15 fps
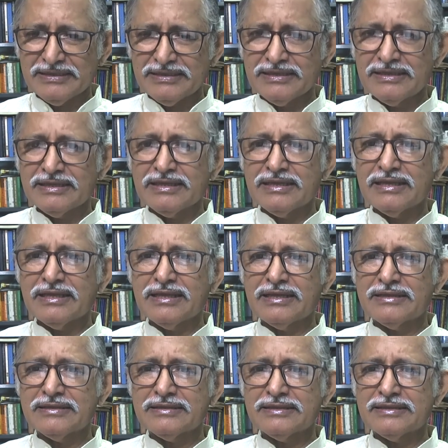
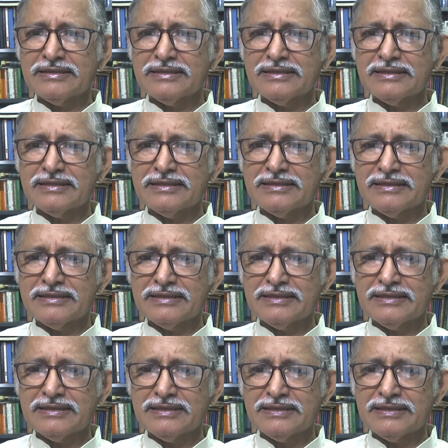
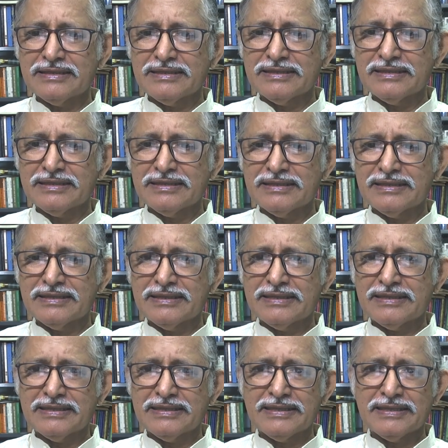
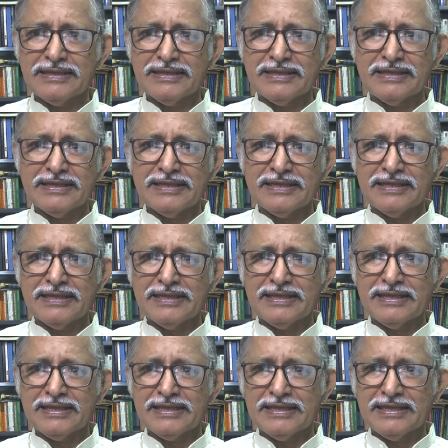
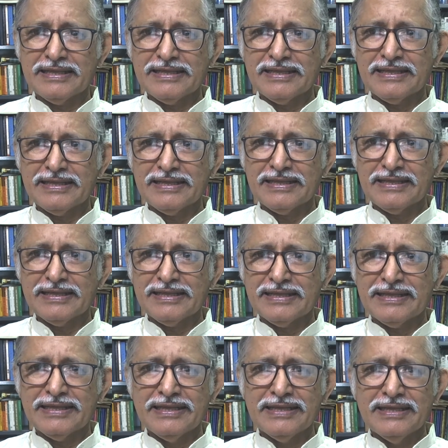
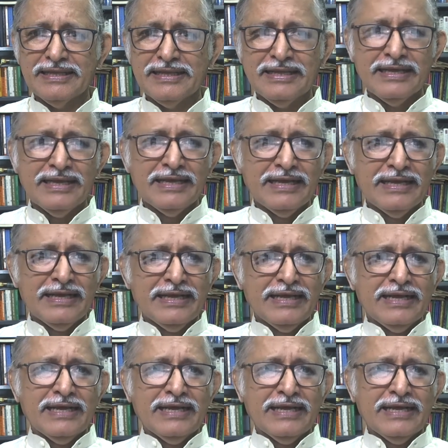[no speech]